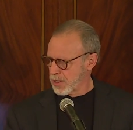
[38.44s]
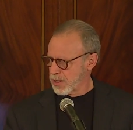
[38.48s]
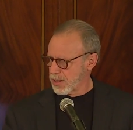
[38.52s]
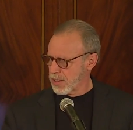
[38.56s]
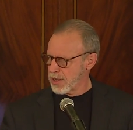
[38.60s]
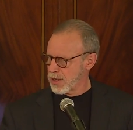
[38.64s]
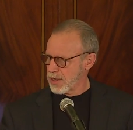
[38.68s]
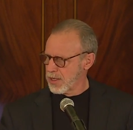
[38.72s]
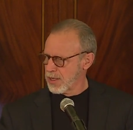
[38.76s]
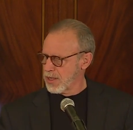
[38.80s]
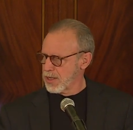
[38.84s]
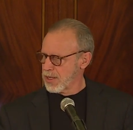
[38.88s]

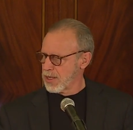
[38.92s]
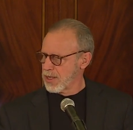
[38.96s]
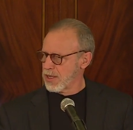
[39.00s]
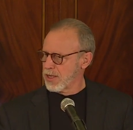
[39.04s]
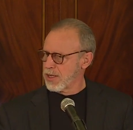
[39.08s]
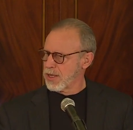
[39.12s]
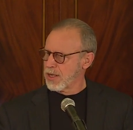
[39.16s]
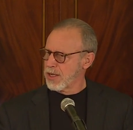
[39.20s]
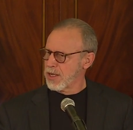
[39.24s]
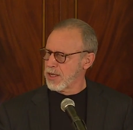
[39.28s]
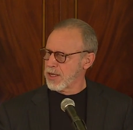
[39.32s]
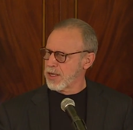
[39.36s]

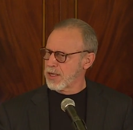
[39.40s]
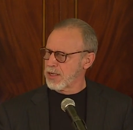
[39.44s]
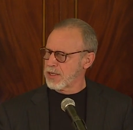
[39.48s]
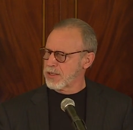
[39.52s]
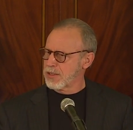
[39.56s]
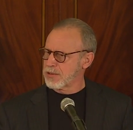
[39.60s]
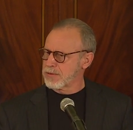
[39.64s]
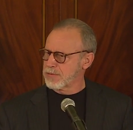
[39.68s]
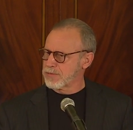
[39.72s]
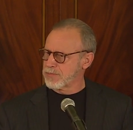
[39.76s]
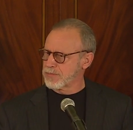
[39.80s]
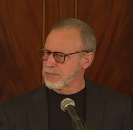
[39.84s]

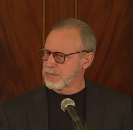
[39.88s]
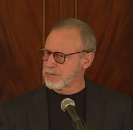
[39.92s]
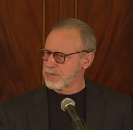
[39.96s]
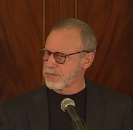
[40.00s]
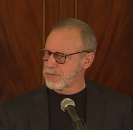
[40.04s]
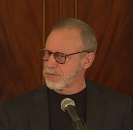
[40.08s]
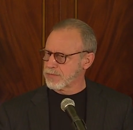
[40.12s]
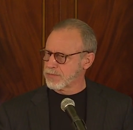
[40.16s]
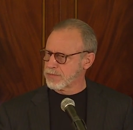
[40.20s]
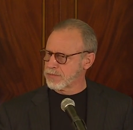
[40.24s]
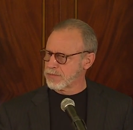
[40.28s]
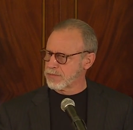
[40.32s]

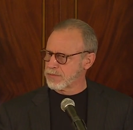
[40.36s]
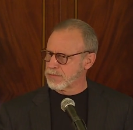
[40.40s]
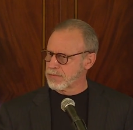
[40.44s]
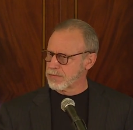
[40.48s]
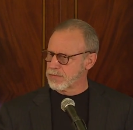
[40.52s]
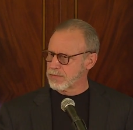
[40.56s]
(silence)